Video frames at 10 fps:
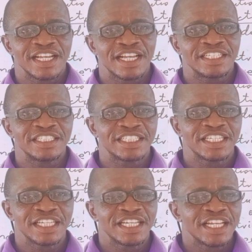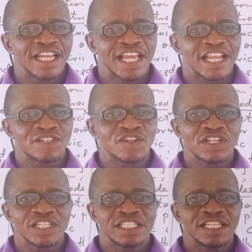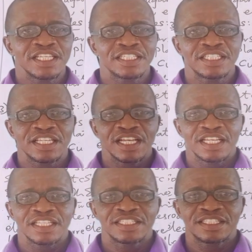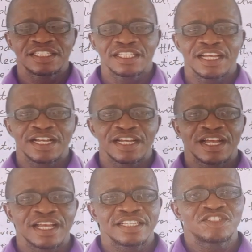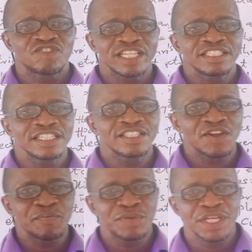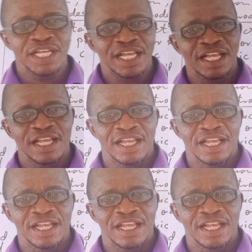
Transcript: And electrolysis is an interesting topic,